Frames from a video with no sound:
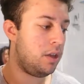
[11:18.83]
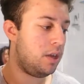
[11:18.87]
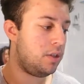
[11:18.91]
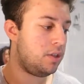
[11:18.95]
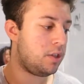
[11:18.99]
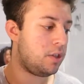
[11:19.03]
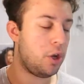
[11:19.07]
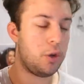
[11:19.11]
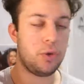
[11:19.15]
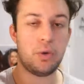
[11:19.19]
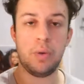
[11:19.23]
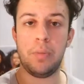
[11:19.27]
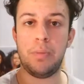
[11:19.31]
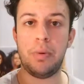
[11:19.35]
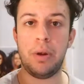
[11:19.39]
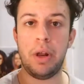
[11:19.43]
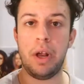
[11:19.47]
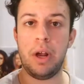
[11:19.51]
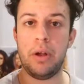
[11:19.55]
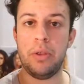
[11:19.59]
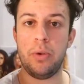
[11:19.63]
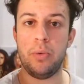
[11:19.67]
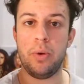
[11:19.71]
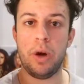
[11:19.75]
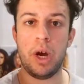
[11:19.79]
So to
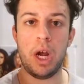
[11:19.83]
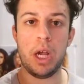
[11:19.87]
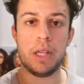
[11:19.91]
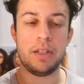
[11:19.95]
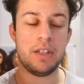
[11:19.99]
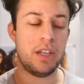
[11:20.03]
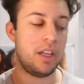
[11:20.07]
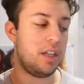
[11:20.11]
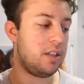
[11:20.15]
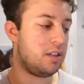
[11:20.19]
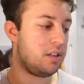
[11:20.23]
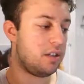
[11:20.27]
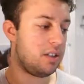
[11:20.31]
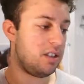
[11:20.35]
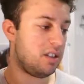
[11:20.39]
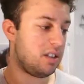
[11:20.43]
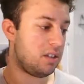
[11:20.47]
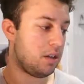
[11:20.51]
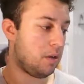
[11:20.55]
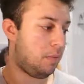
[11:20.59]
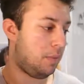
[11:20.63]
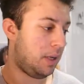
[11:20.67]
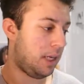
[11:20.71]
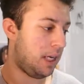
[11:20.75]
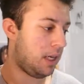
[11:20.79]
imply otherwise is just
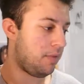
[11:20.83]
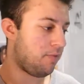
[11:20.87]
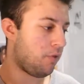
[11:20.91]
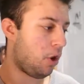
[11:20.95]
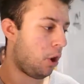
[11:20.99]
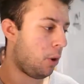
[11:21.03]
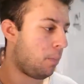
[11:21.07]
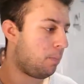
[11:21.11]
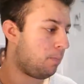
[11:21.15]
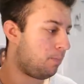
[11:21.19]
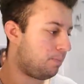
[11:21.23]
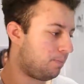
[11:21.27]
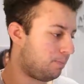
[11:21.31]
completely wrong.